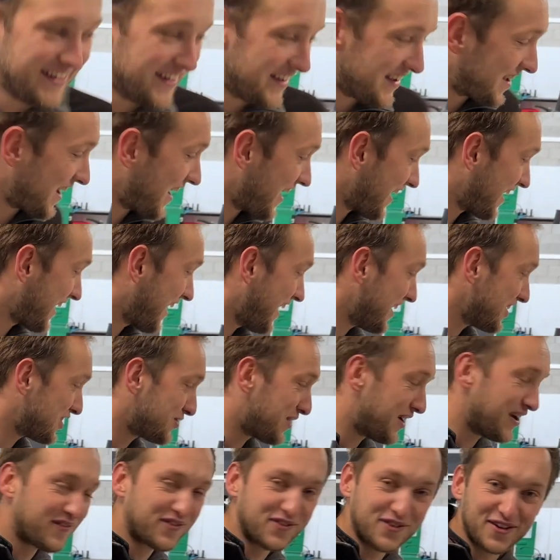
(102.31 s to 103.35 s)
catch
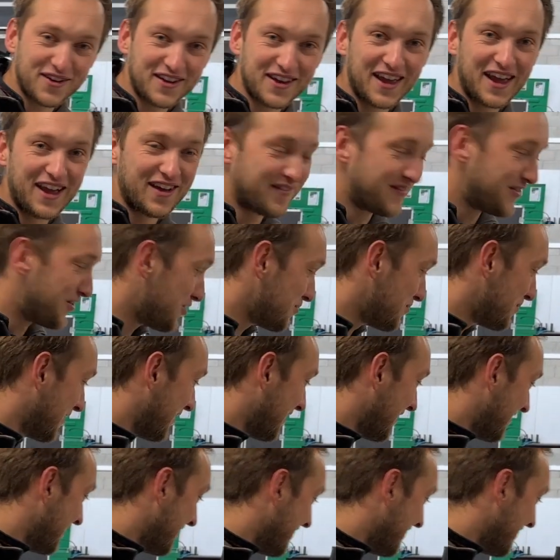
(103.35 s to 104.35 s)
right if you're not careful, but